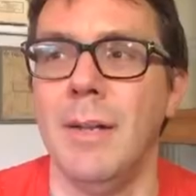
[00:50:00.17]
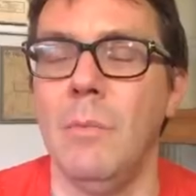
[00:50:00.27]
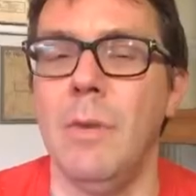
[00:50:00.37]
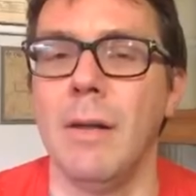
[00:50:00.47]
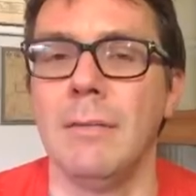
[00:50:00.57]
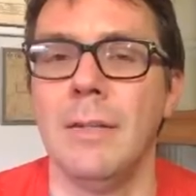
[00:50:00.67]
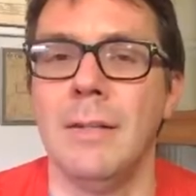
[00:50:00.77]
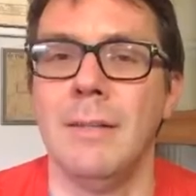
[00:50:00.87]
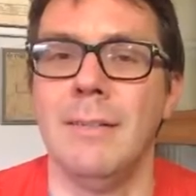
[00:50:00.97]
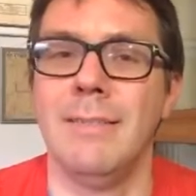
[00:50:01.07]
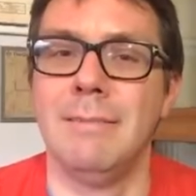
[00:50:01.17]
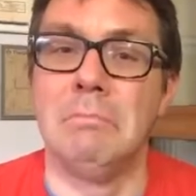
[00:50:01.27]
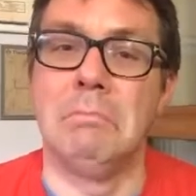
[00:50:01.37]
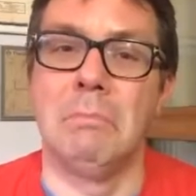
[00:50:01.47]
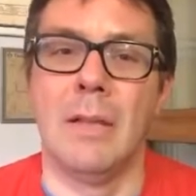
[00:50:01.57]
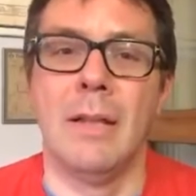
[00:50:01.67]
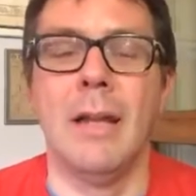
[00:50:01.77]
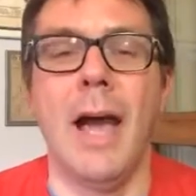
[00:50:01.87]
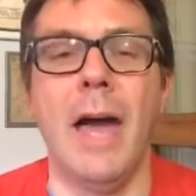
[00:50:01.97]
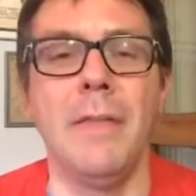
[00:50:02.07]
well,
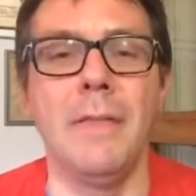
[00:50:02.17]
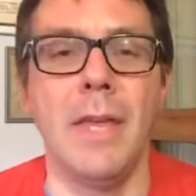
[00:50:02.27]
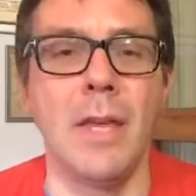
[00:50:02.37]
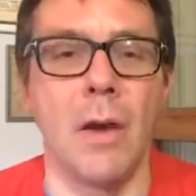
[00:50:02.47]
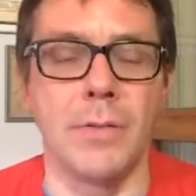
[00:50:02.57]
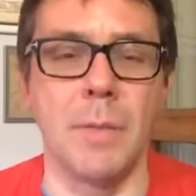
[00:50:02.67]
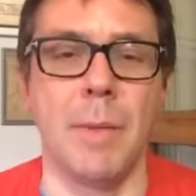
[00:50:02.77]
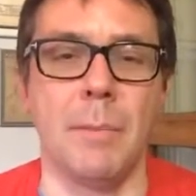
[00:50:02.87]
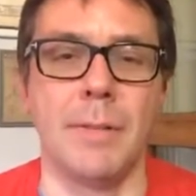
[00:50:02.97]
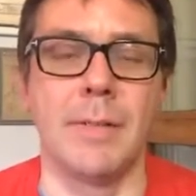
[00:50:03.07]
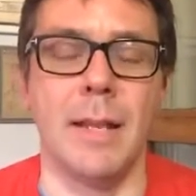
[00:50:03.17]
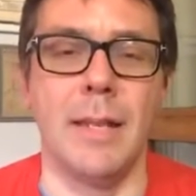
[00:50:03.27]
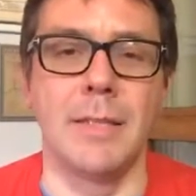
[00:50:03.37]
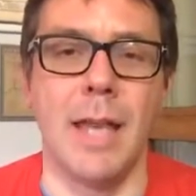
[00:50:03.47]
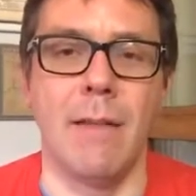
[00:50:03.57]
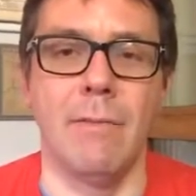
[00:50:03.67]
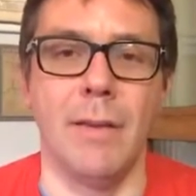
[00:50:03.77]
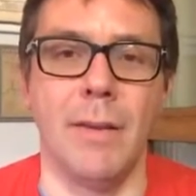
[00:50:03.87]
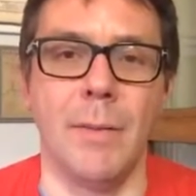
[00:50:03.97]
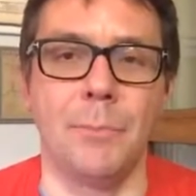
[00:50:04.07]
I think the ego of some people is they like to have,
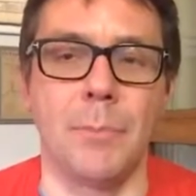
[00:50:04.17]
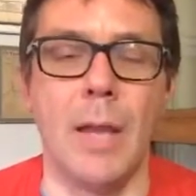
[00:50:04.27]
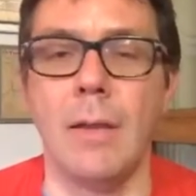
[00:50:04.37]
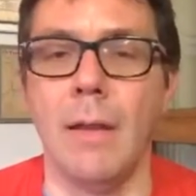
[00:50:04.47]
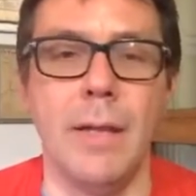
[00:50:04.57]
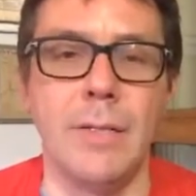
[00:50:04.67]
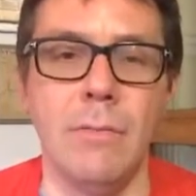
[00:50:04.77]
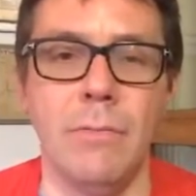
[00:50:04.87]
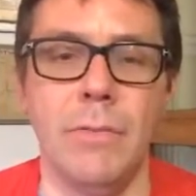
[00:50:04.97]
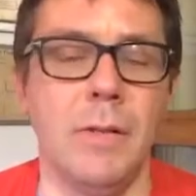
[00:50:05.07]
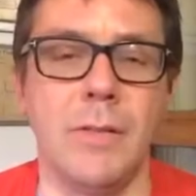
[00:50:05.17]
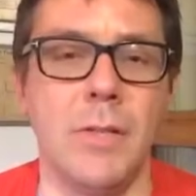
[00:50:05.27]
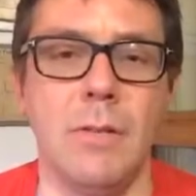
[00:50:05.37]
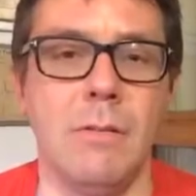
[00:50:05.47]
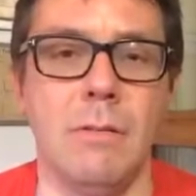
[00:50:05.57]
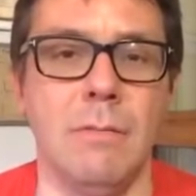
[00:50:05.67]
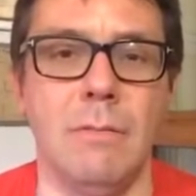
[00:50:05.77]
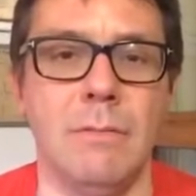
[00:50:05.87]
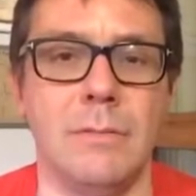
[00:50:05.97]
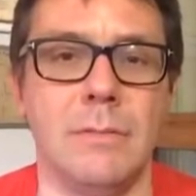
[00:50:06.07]
I don't feel too,
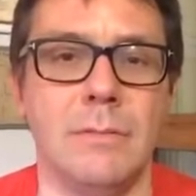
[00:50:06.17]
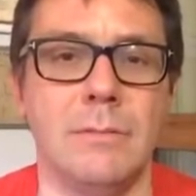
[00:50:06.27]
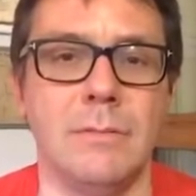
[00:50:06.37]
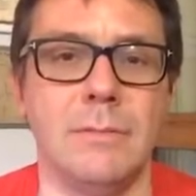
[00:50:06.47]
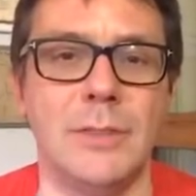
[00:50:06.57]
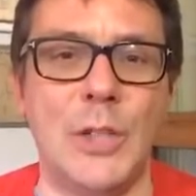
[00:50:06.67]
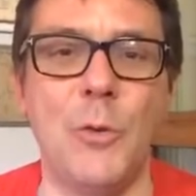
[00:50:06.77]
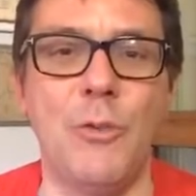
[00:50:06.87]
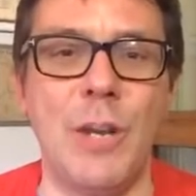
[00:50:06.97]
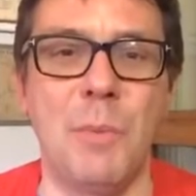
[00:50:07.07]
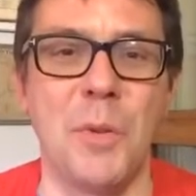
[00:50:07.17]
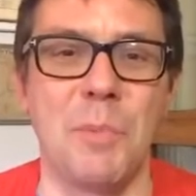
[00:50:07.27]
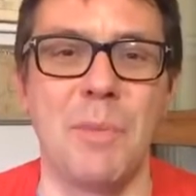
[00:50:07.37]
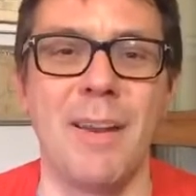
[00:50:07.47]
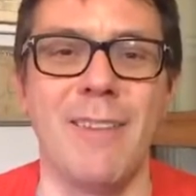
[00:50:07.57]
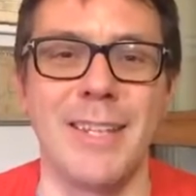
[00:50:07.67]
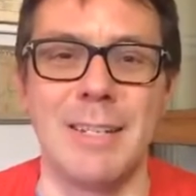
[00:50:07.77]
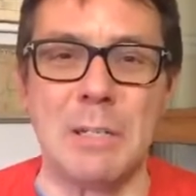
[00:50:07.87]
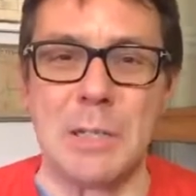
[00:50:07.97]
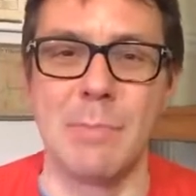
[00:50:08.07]
I'm not really bothered by
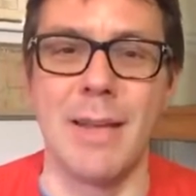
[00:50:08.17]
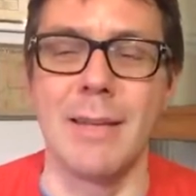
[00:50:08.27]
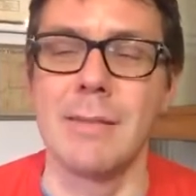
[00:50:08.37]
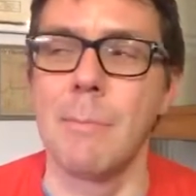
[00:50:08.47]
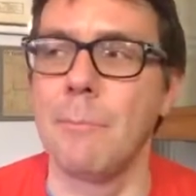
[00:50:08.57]
Retina displays.